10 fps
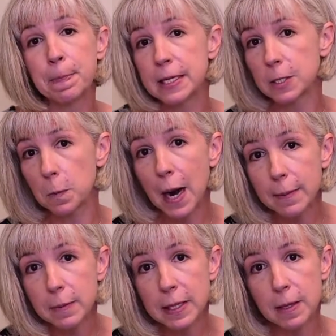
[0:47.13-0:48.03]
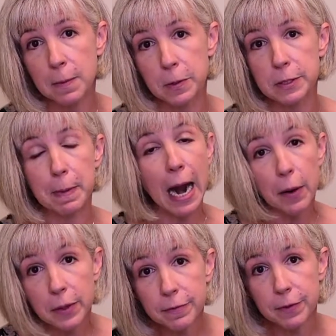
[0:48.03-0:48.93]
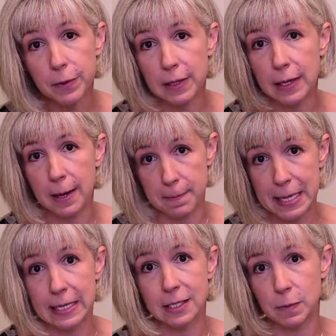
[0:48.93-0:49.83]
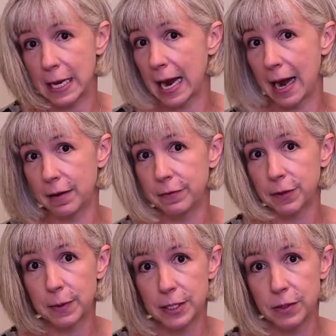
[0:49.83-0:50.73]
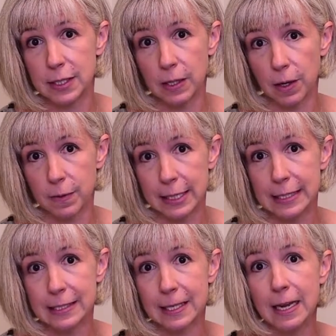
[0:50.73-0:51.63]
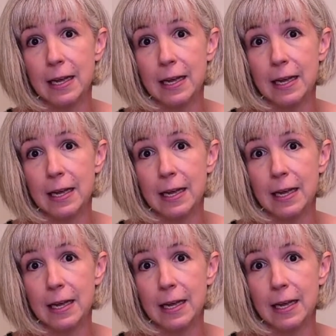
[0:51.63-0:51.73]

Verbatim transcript: So probably the most powerful uh, means we have for reducing our risk